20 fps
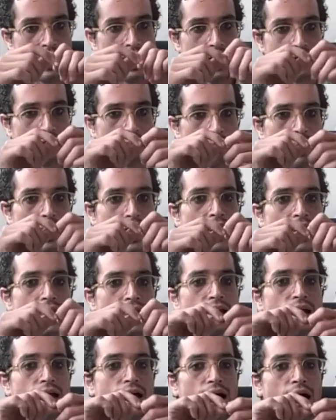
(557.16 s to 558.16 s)
and
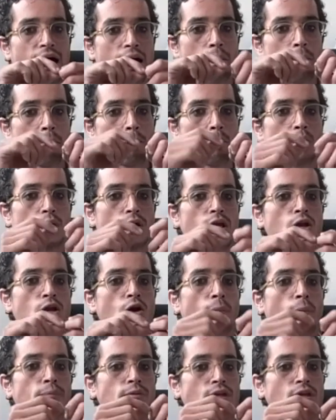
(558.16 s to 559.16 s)
make a pre
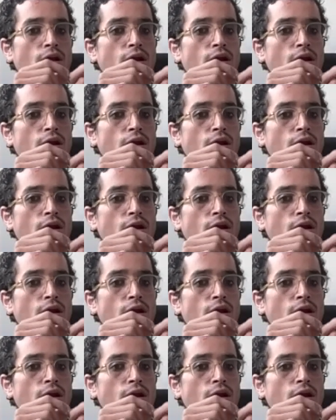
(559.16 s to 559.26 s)
or